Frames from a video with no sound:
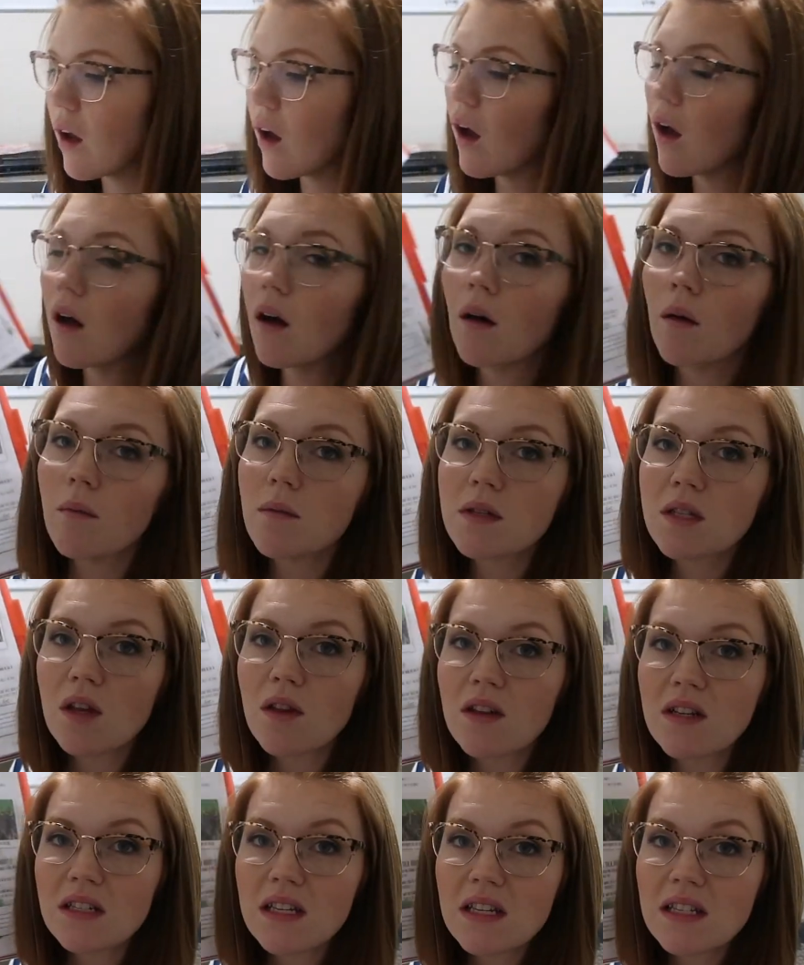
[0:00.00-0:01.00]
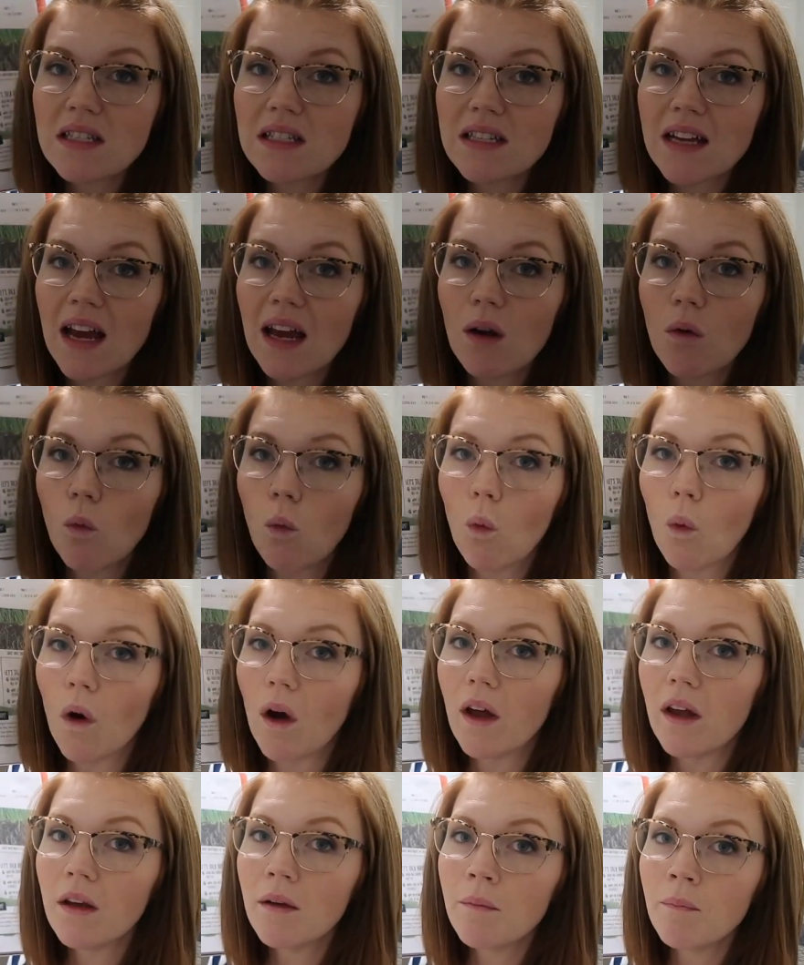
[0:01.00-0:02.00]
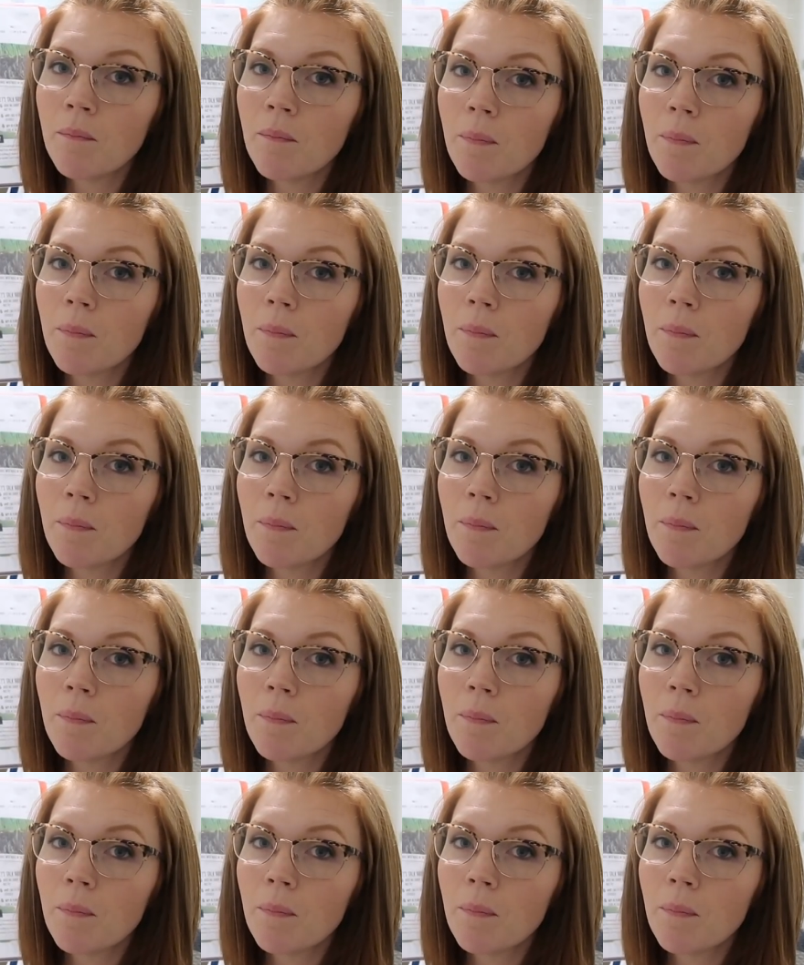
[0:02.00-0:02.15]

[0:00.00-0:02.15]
So this is day one